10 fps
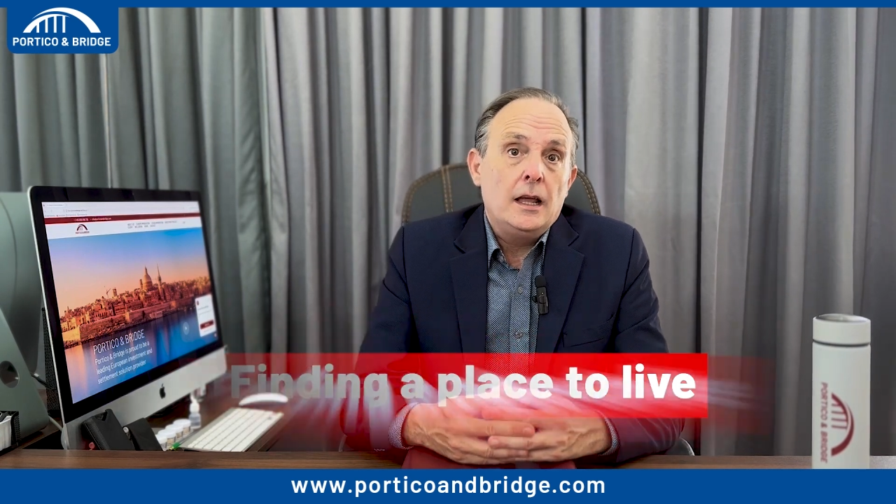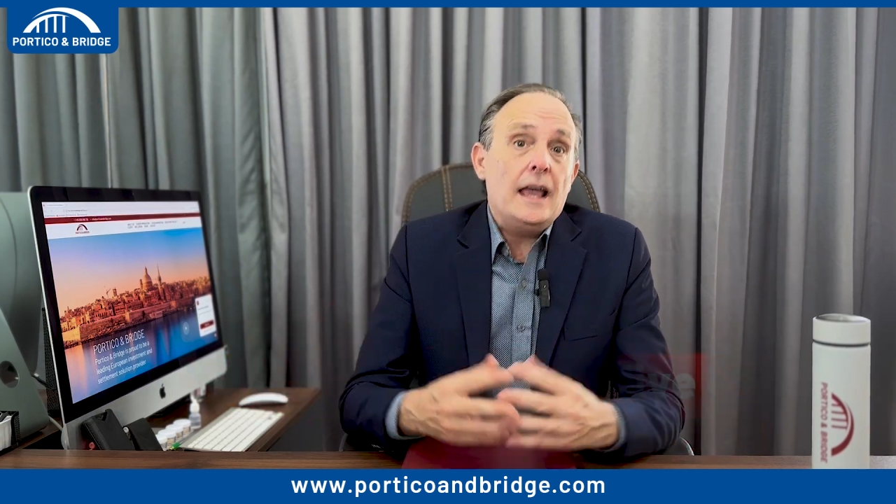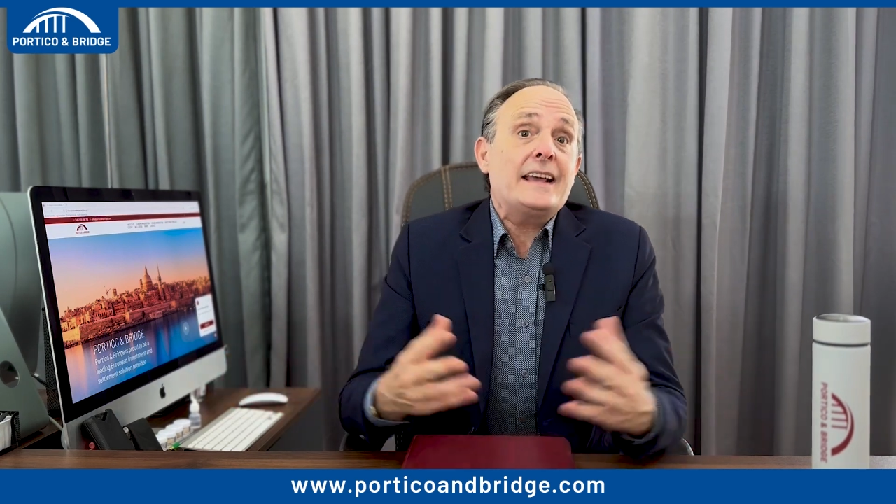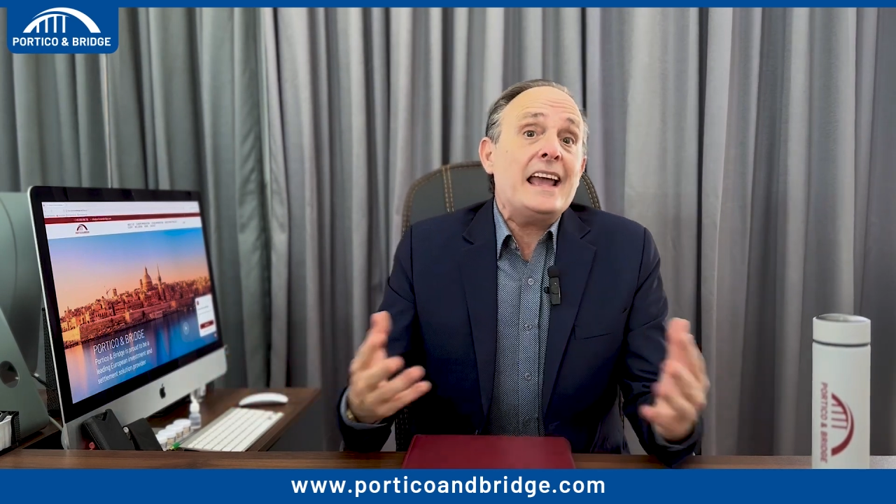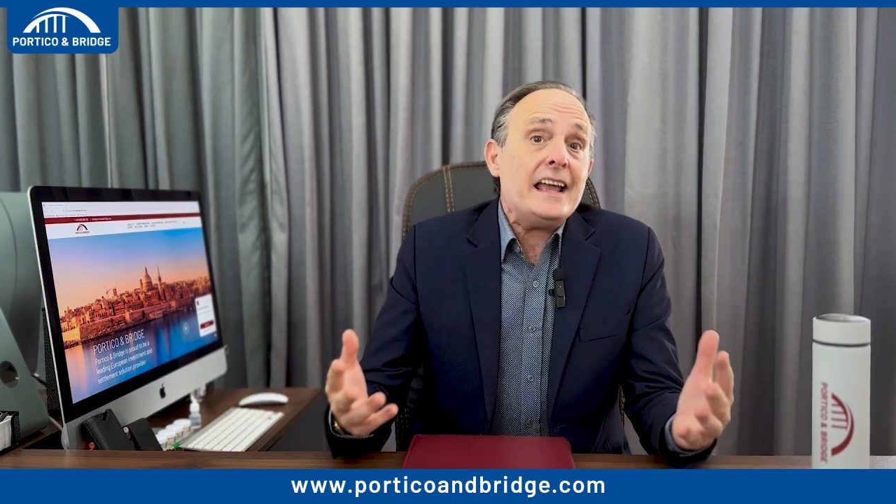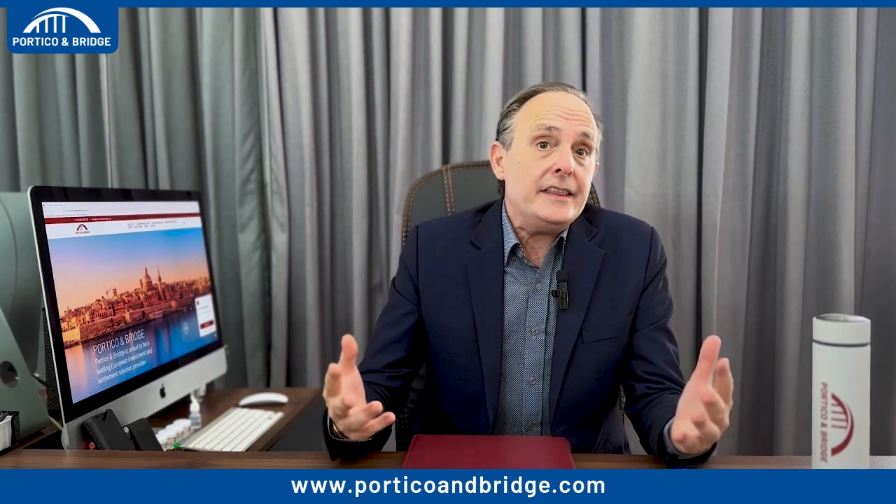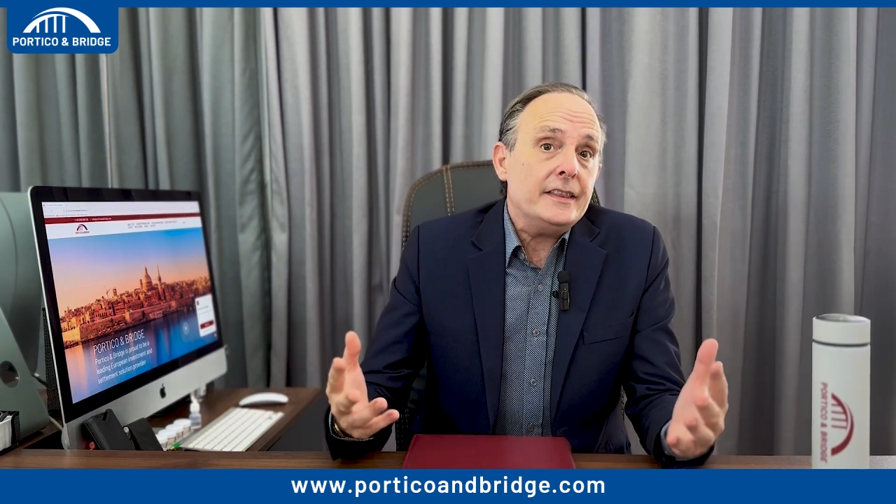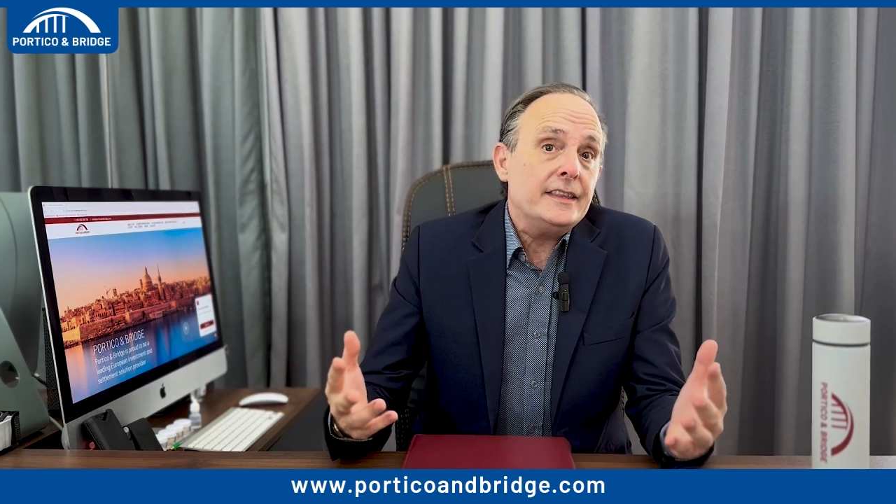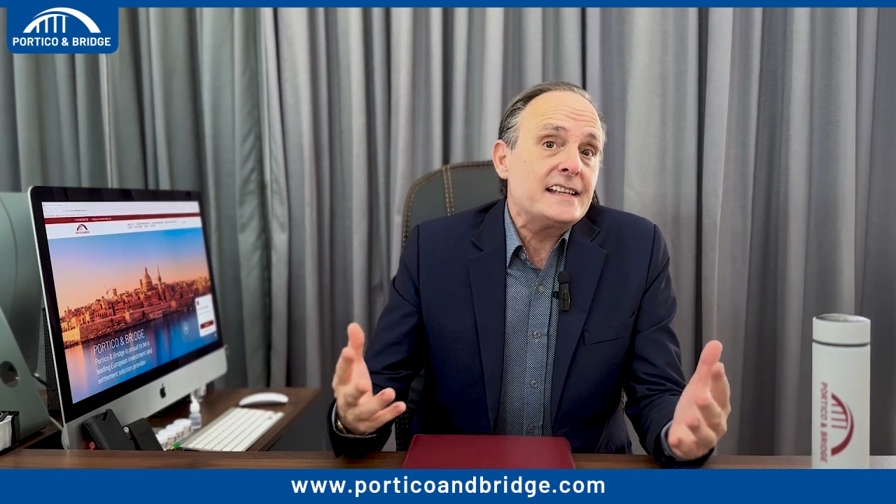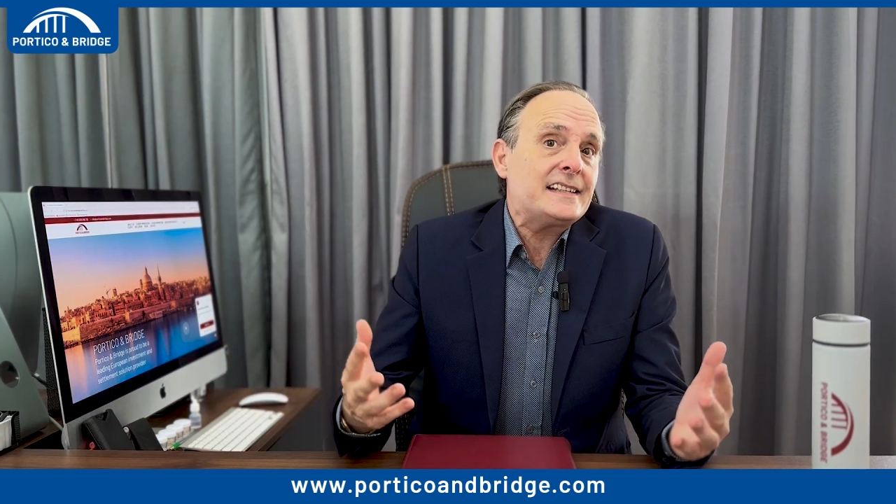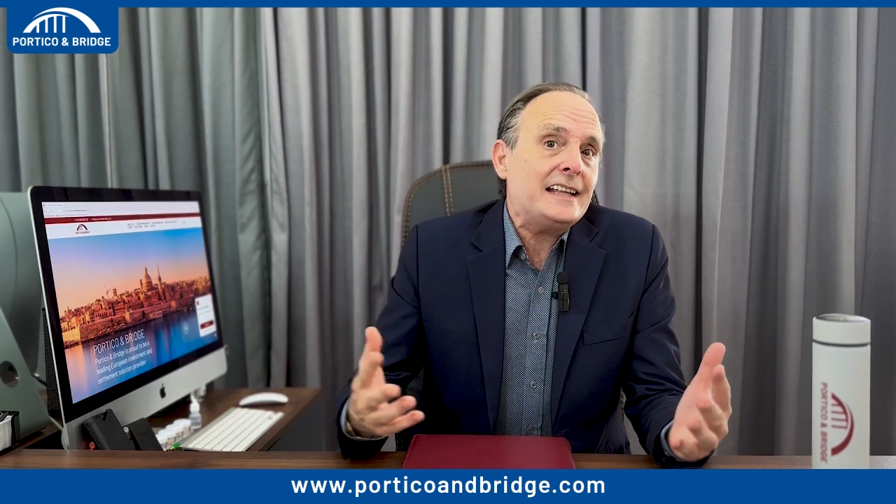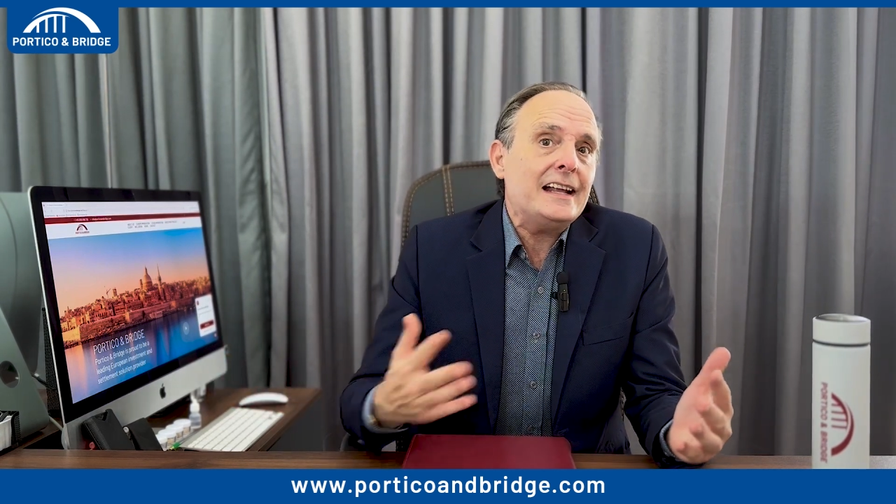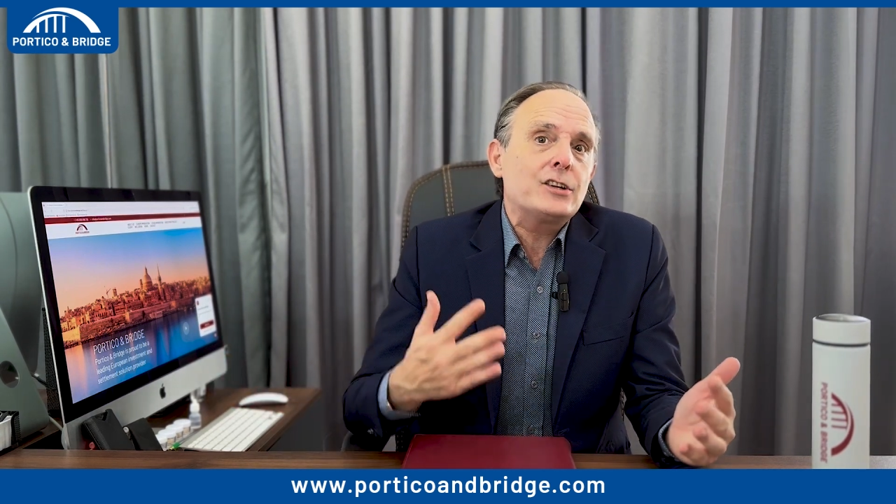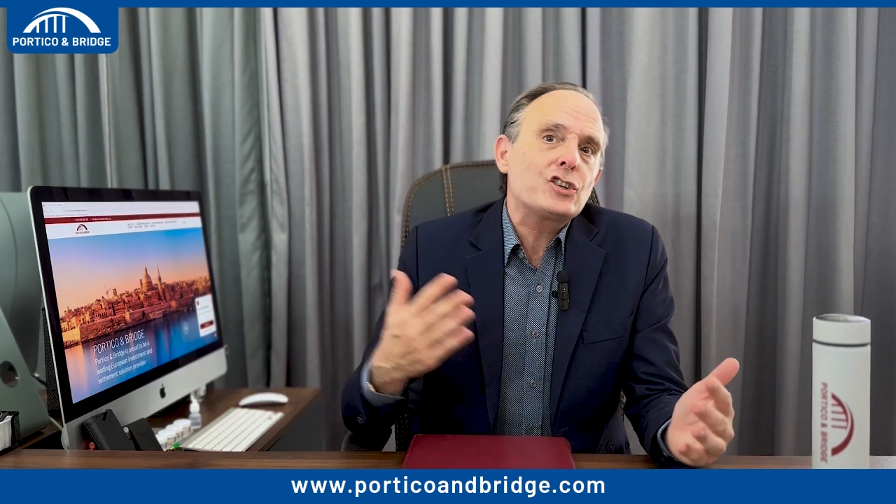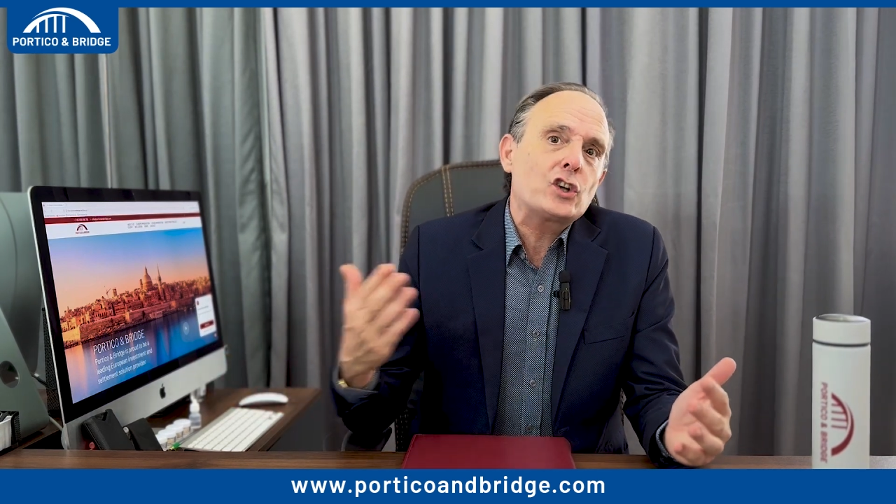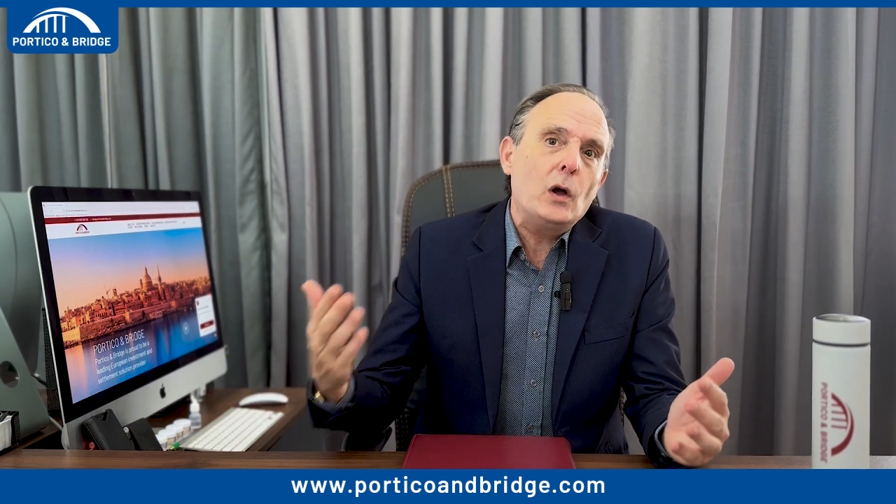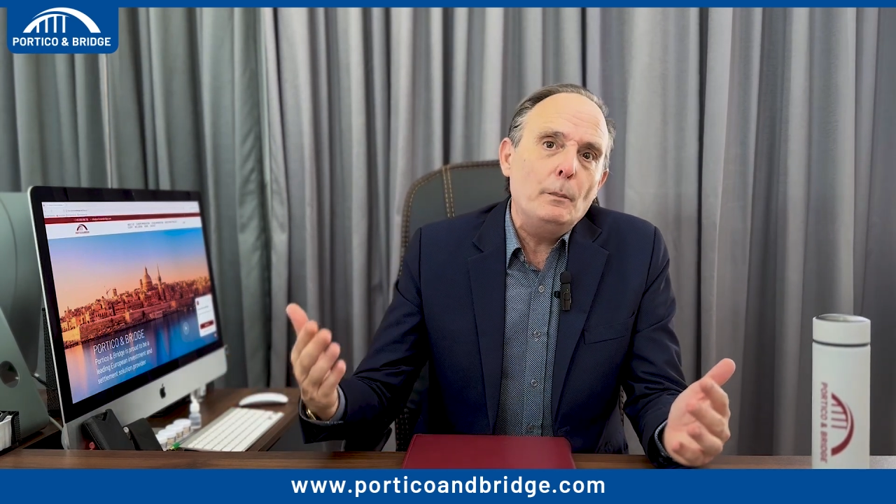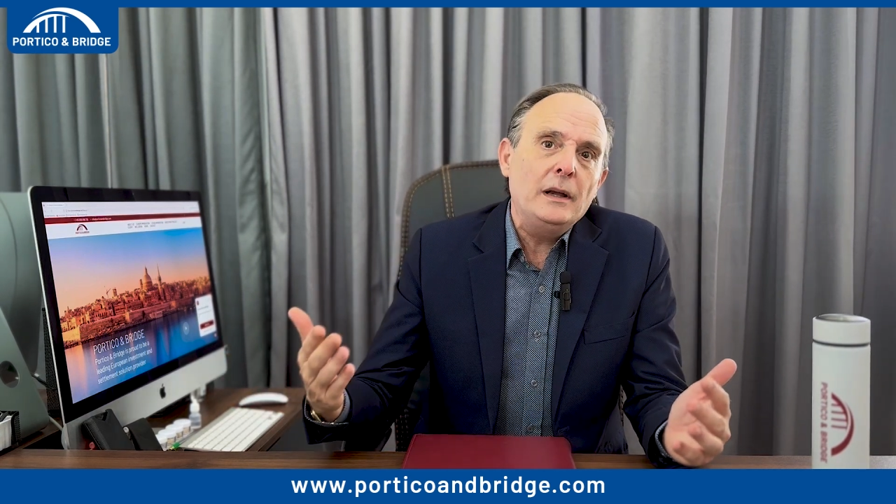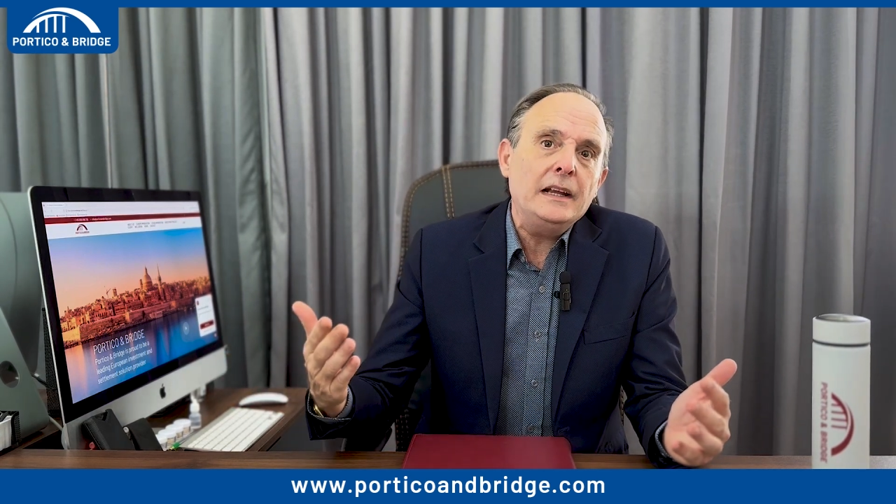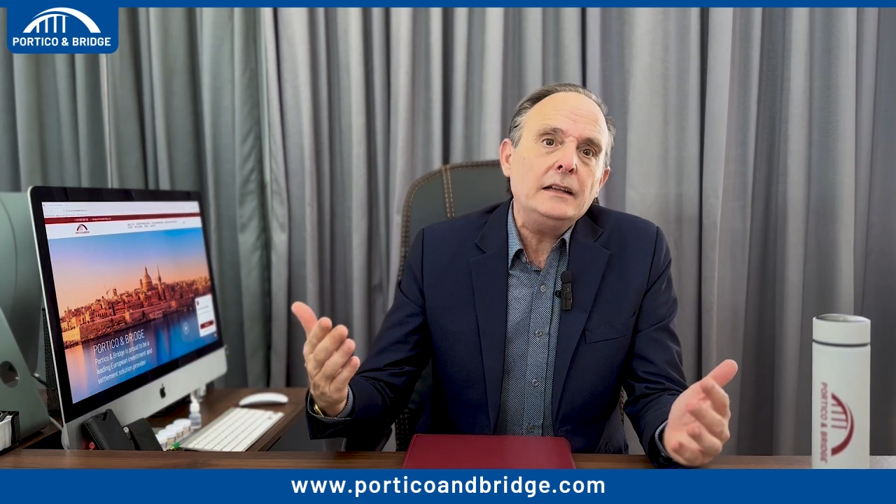Again, this stage is
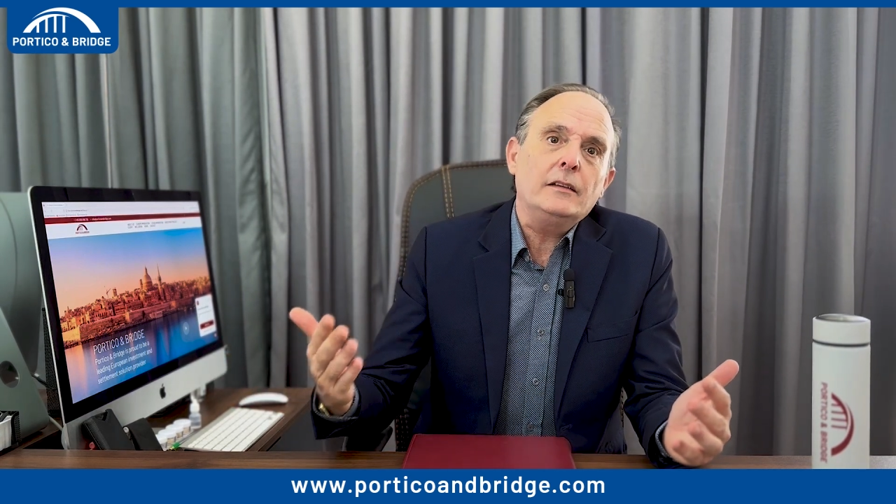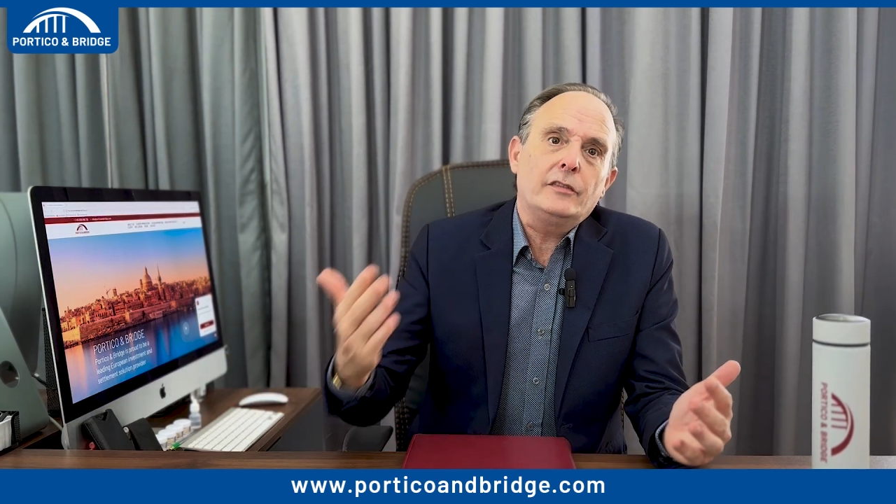complete if